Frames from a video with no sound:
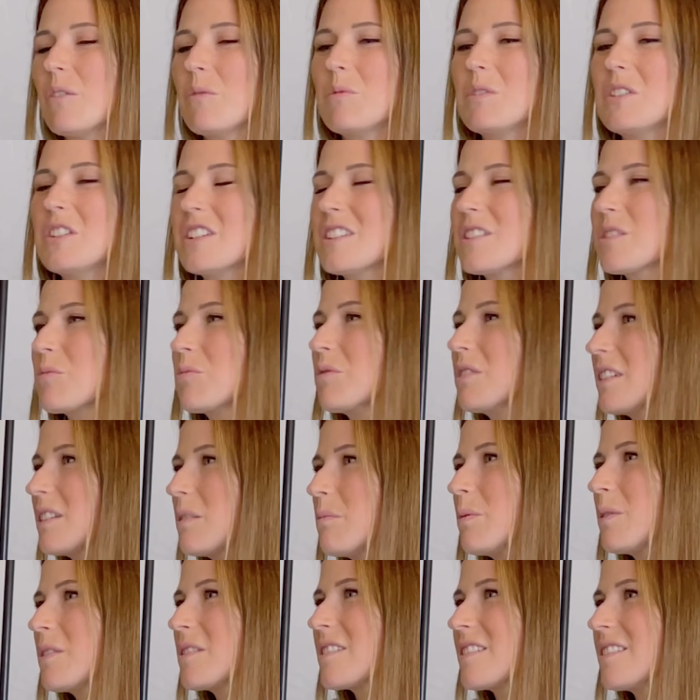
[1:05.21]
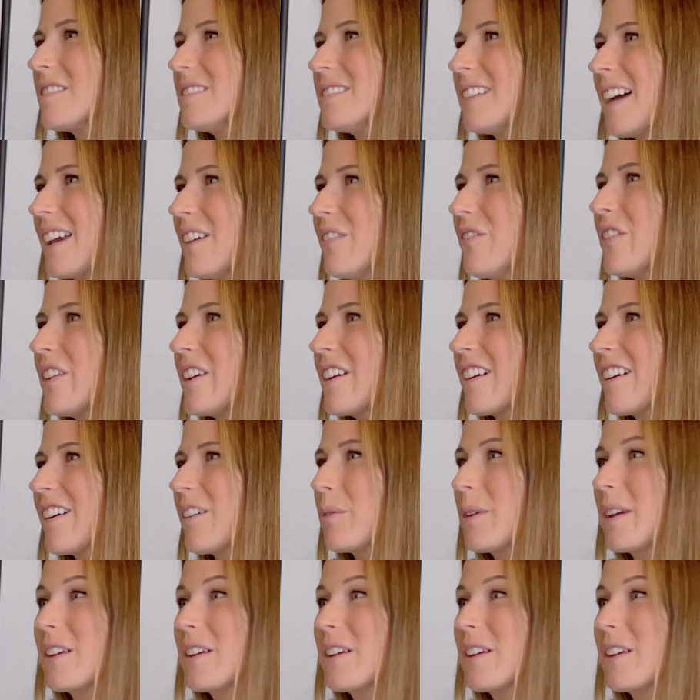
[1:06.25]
we just really built a life here.